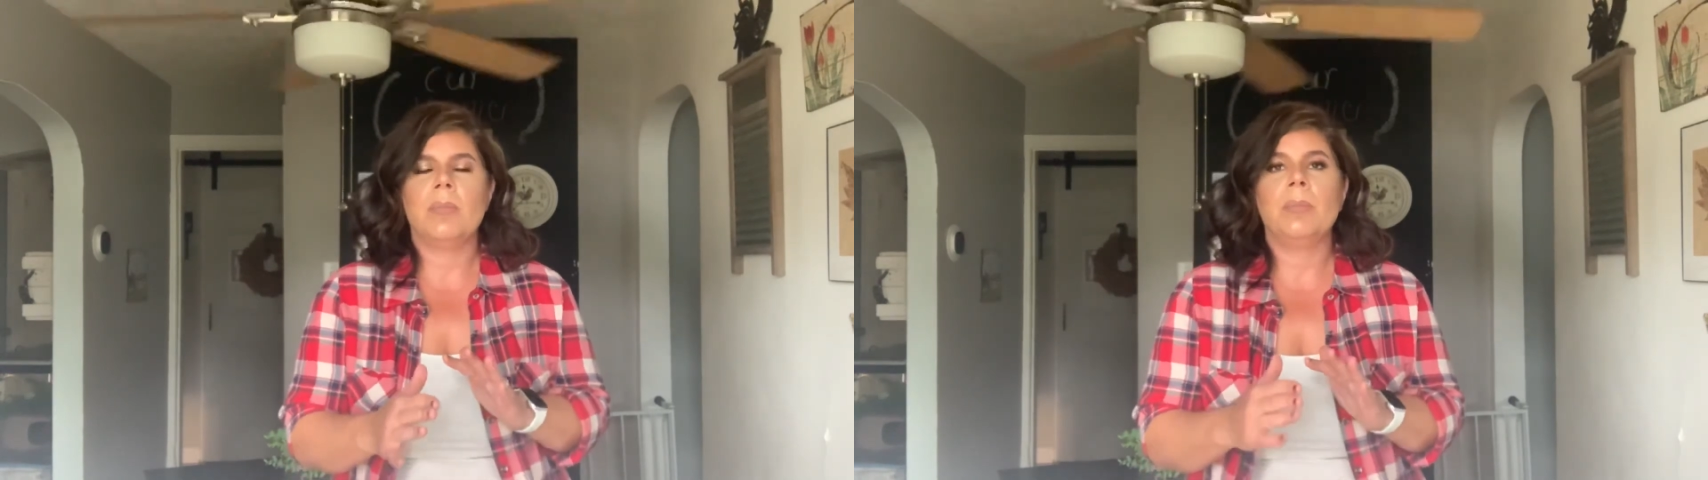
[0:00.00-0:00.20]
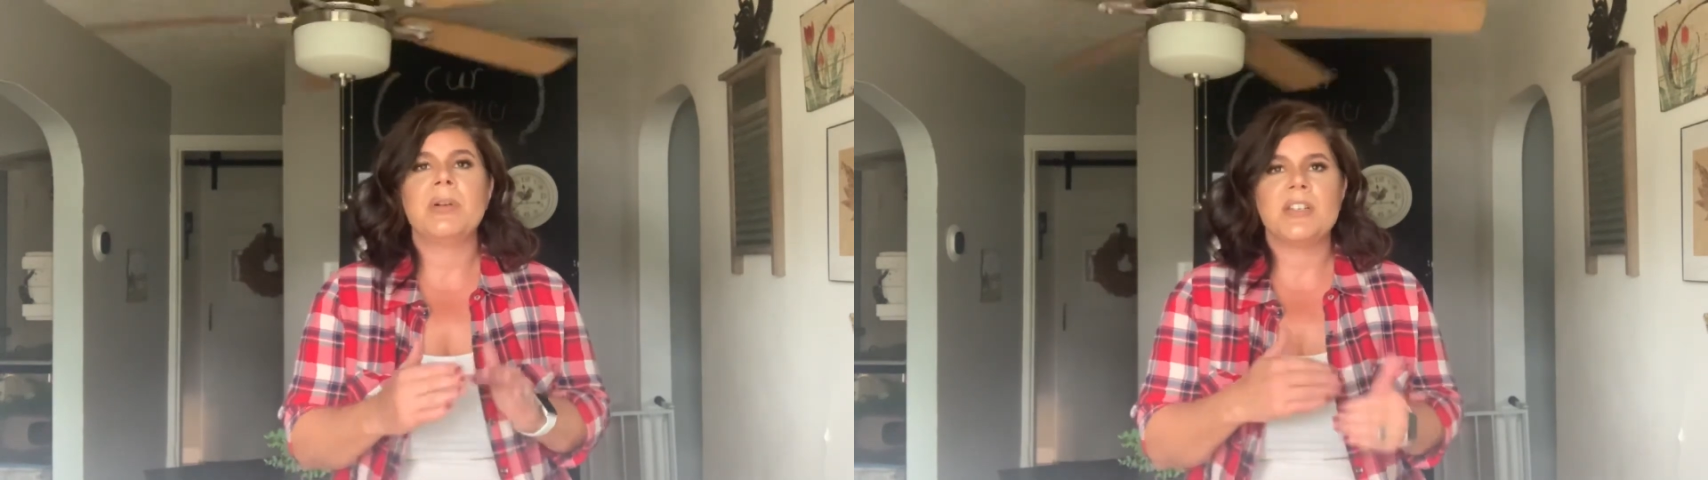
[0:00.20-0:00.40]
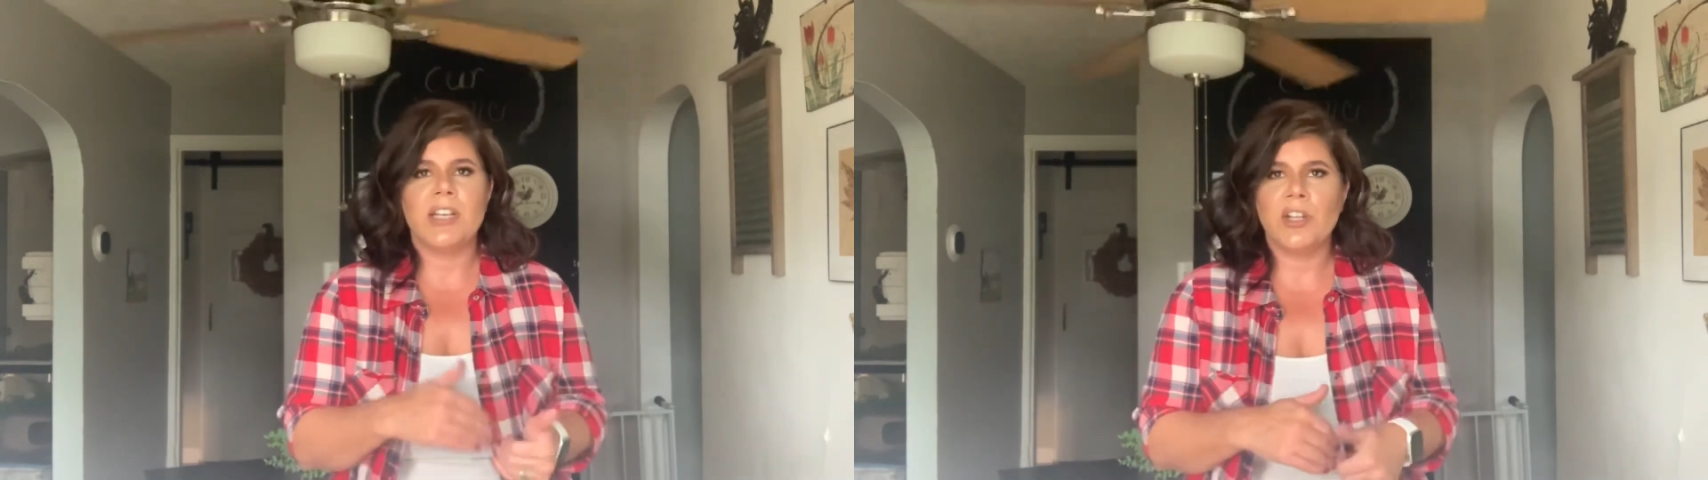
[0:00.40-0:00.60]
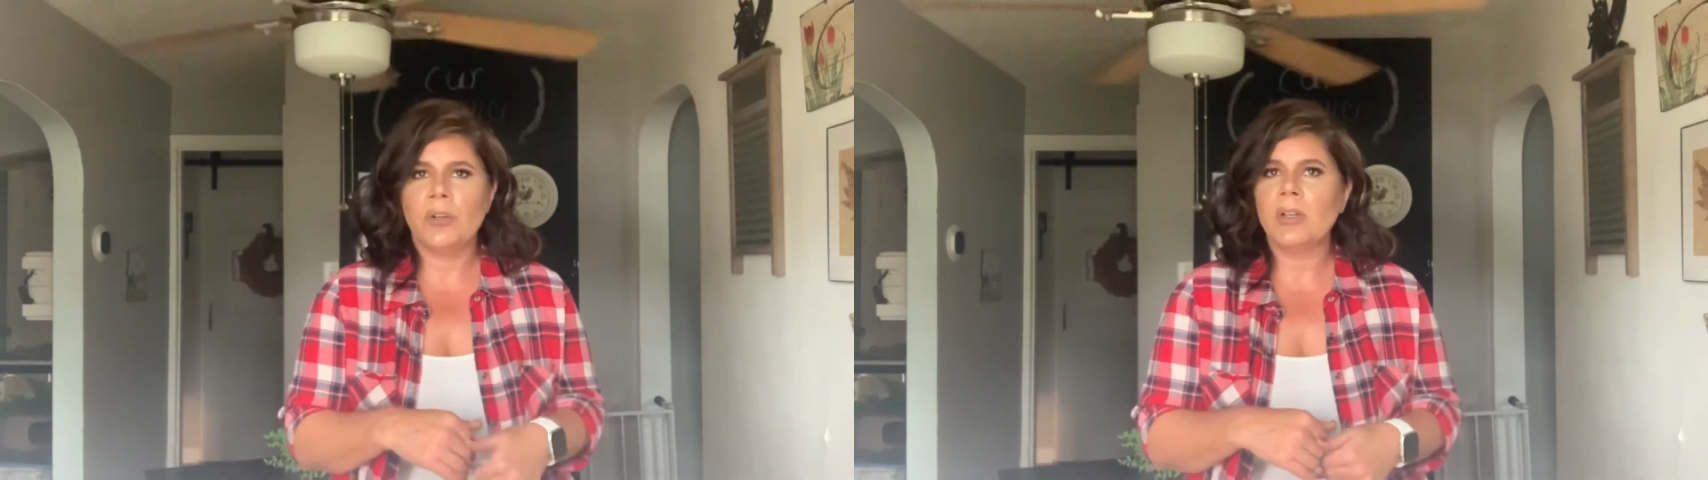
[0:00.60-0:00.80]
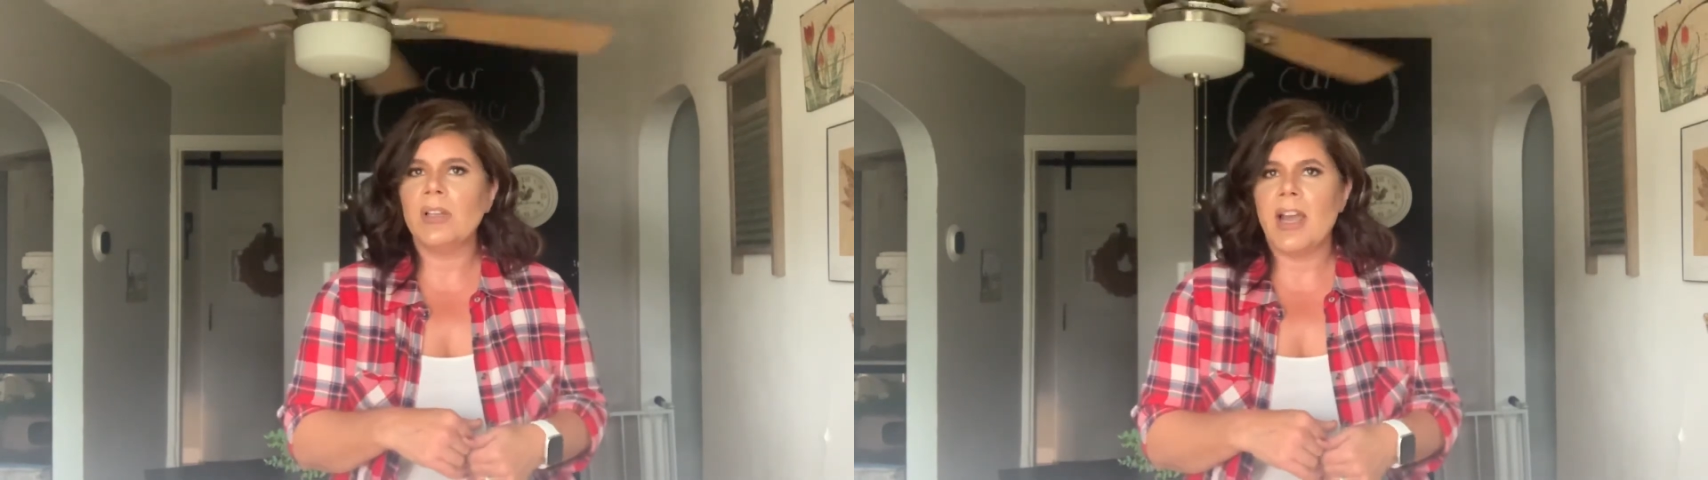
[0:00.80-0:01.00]
particular
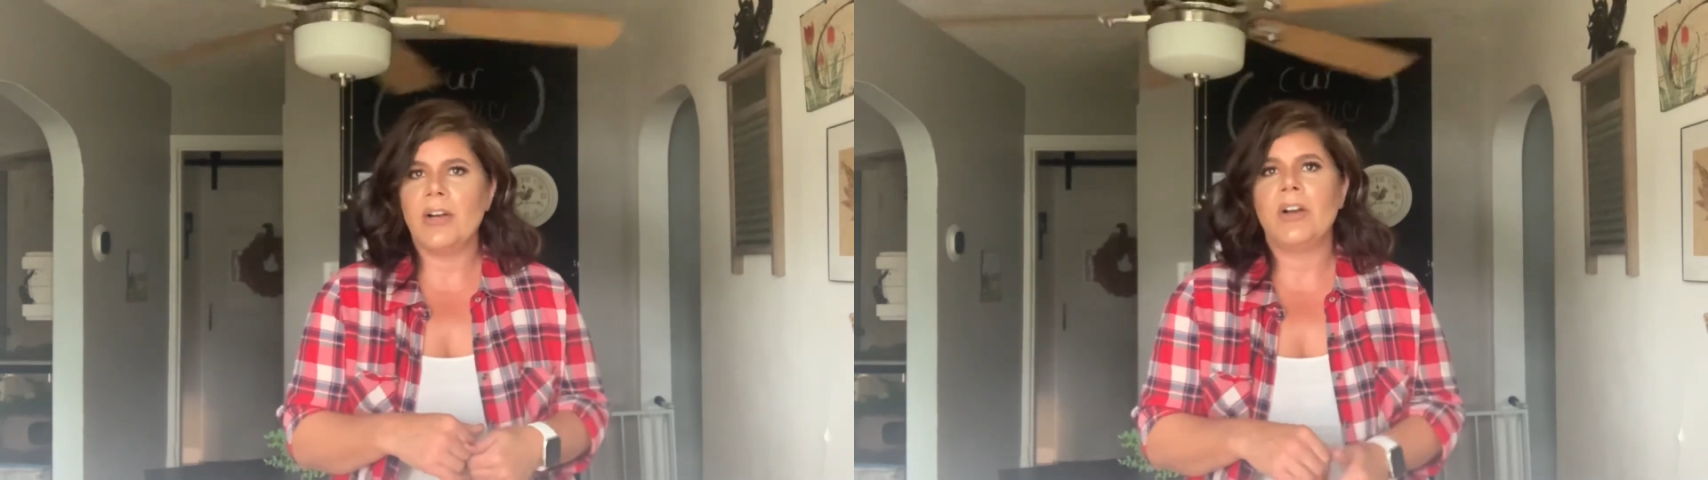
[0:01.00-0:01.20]
aligner.